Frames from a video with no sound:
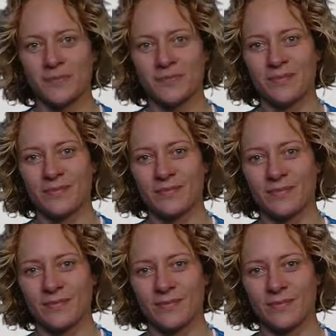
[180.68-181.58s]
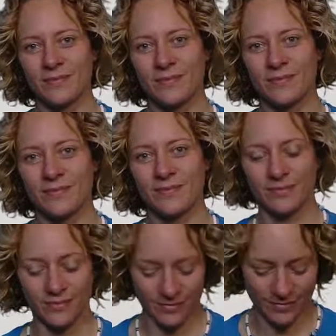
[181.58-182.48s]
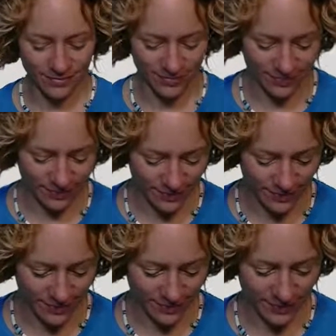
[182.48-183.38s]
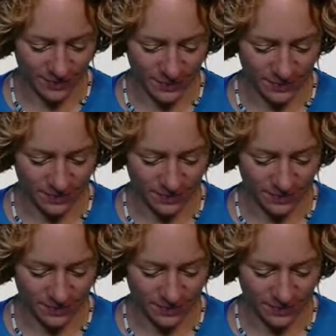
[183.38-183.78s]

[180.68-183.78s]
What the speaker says: (no one is talking)